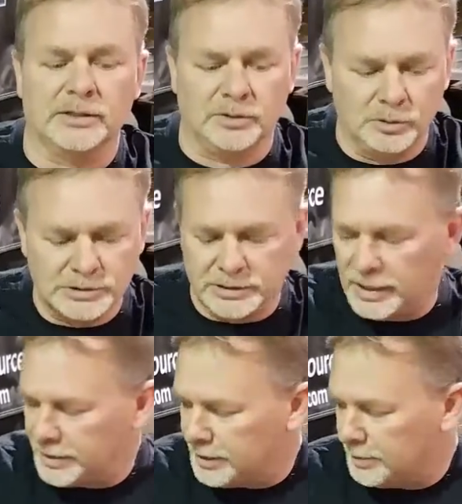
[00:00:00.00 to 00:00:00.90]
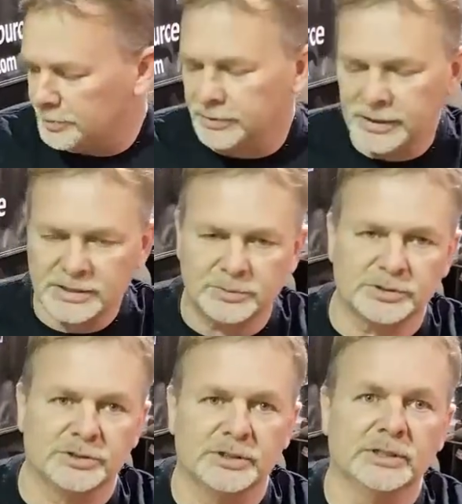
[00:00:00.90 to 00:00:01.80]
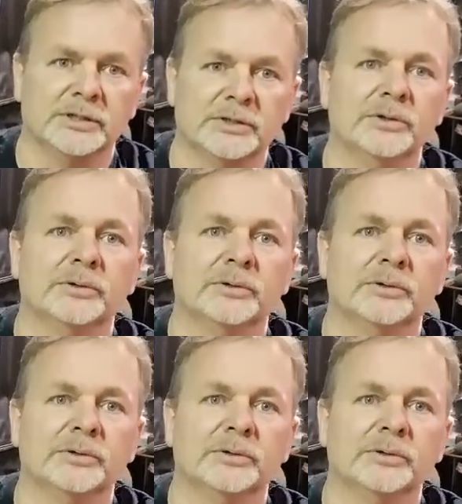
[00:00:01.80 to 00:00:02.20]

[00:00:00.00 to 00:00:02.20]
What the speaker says: holes line up, that's what you're needing to do.